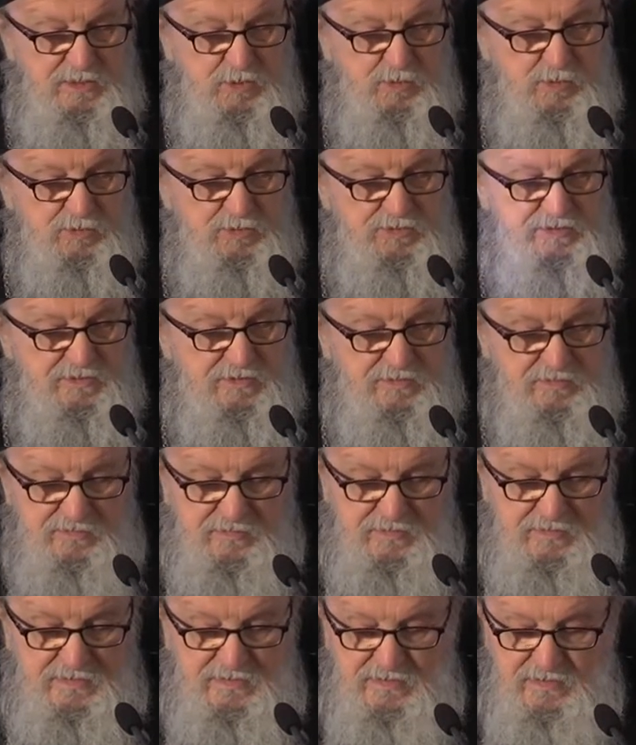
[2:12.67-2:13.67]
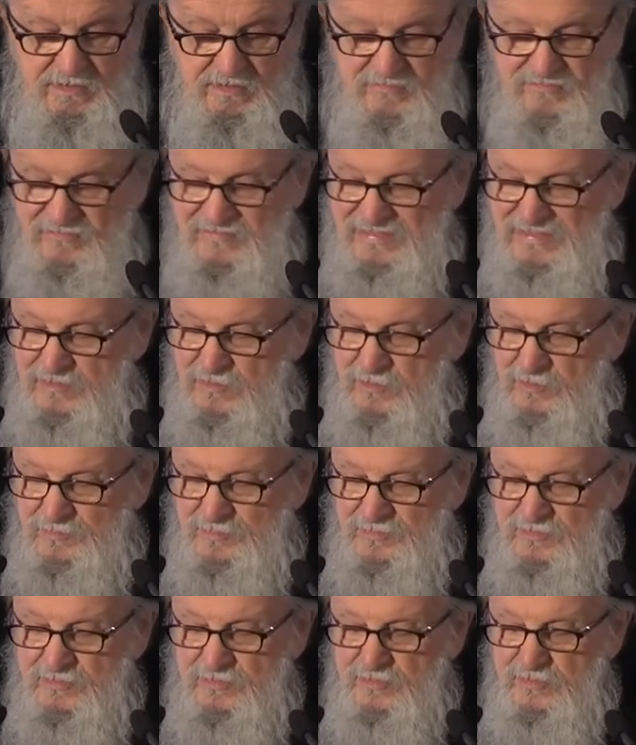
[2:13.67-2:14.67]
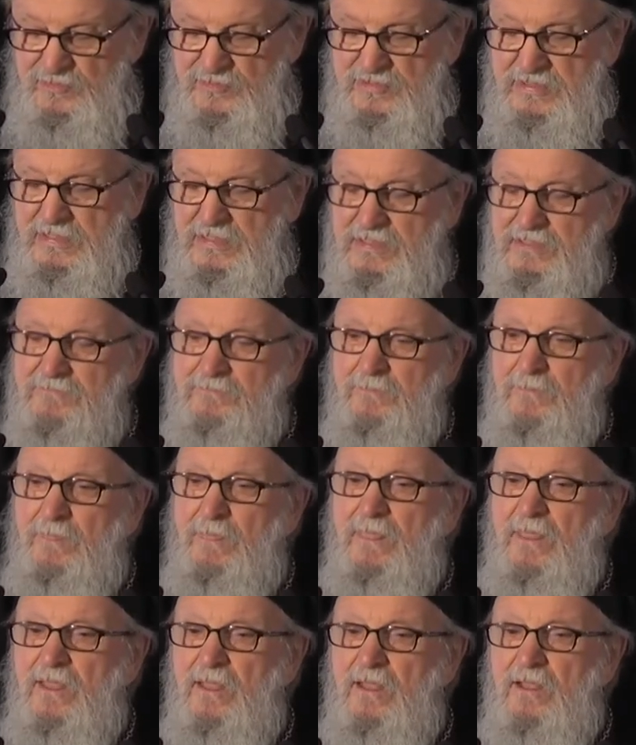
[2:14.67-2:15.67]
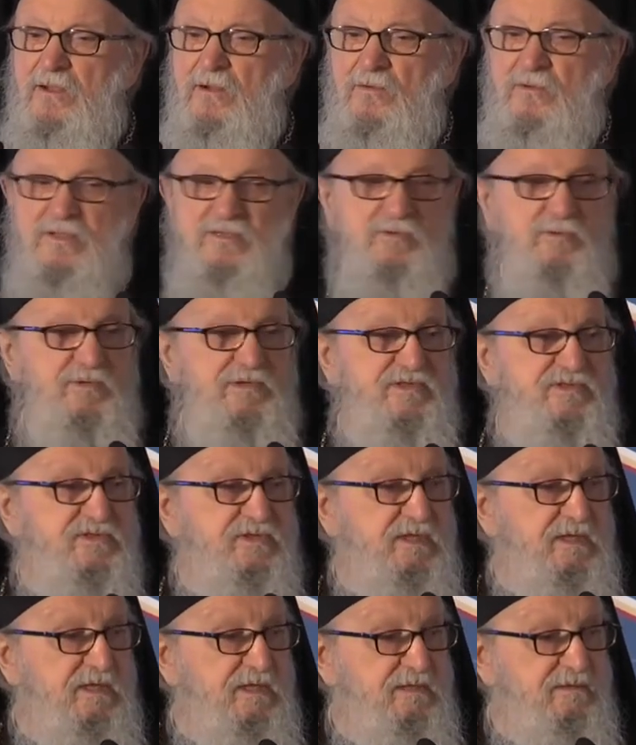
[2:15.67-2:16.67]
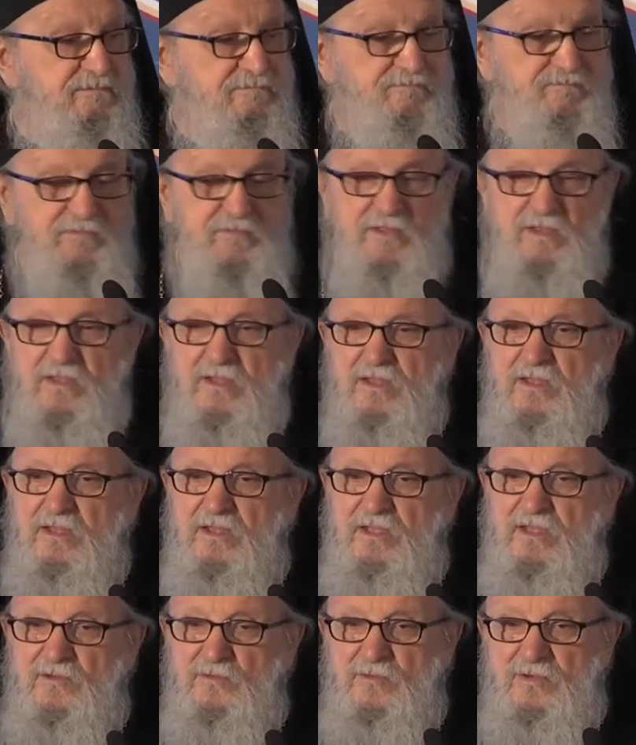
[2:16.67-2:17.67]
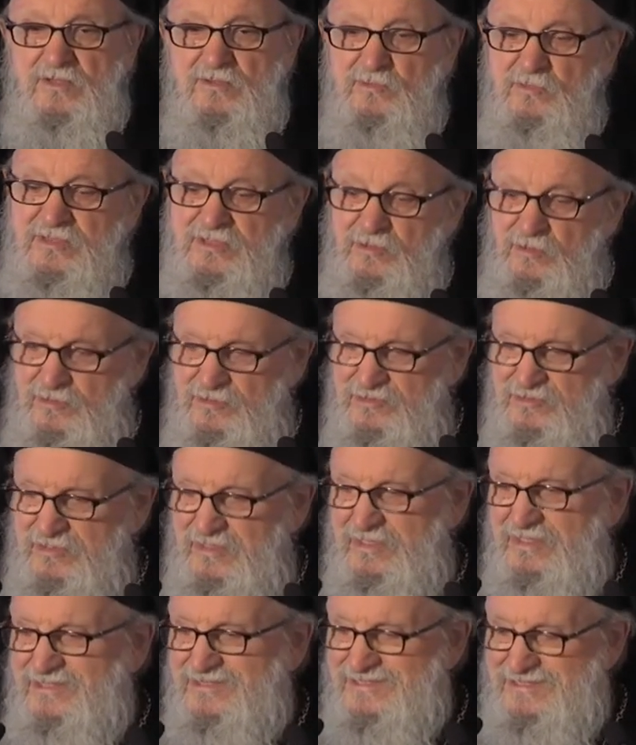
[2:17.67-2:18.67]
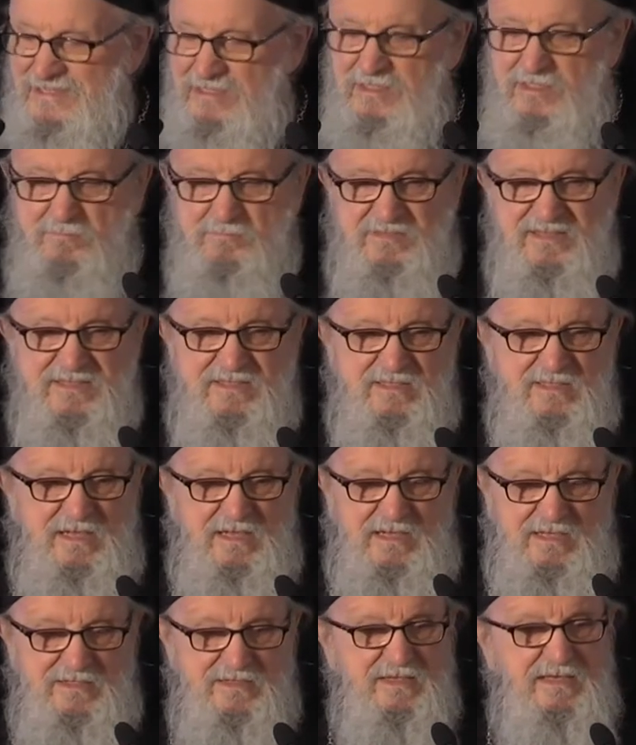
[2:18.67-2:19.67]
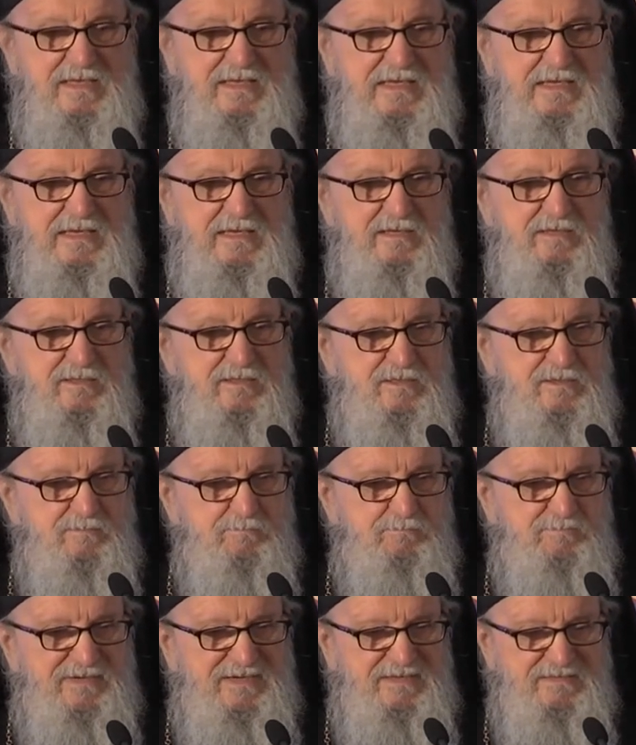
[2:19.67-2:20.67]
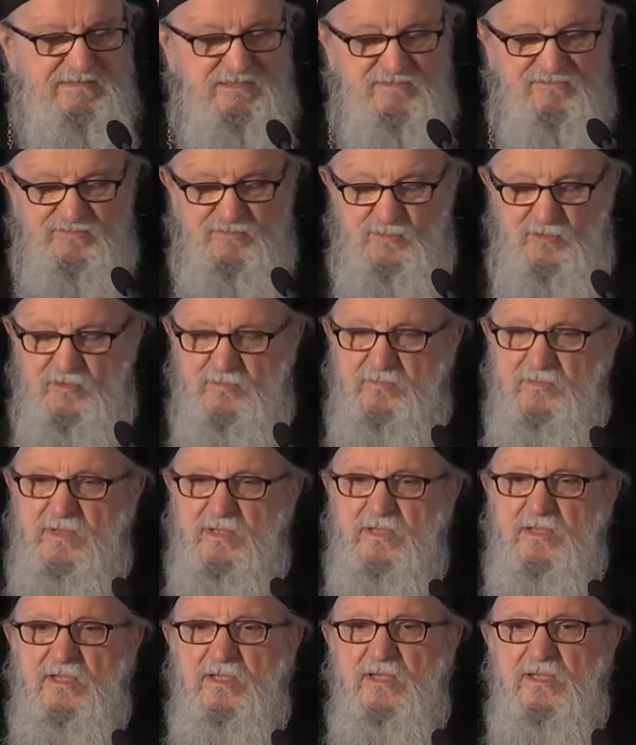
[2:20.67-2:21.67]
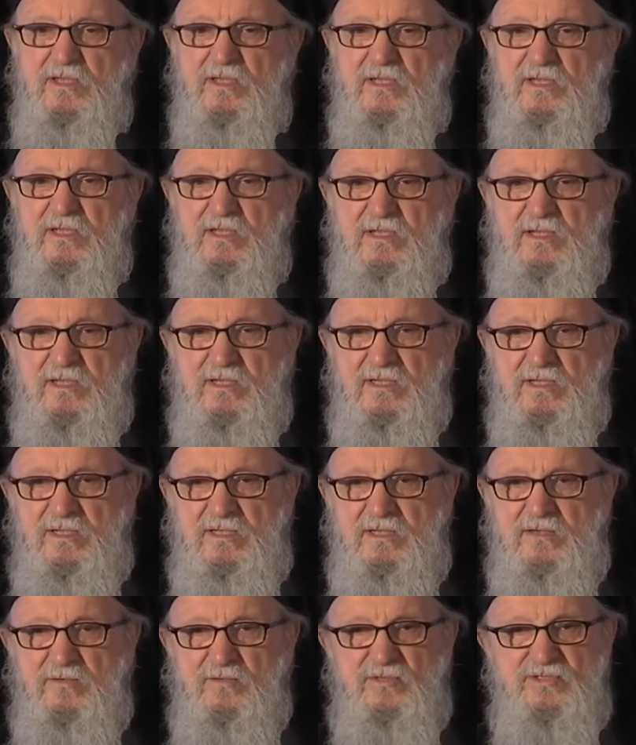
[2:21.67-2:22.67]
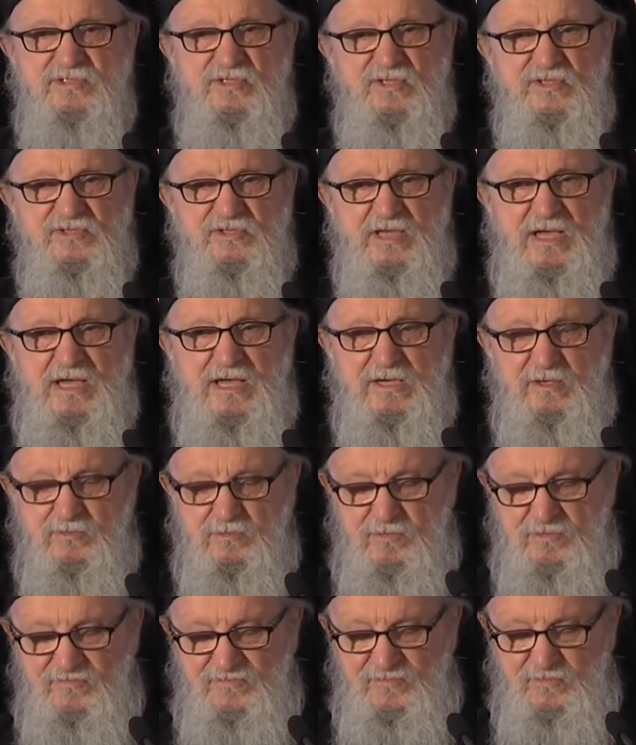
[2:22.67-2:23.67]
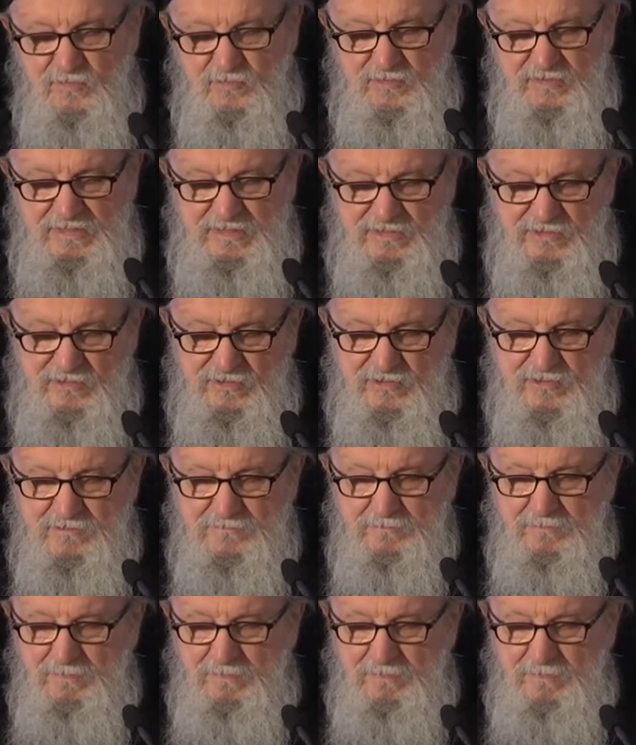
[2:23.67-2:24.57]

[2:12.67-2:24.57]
audio and video producing, what we see and what we don't see but are in printed form, which is Archon Furis,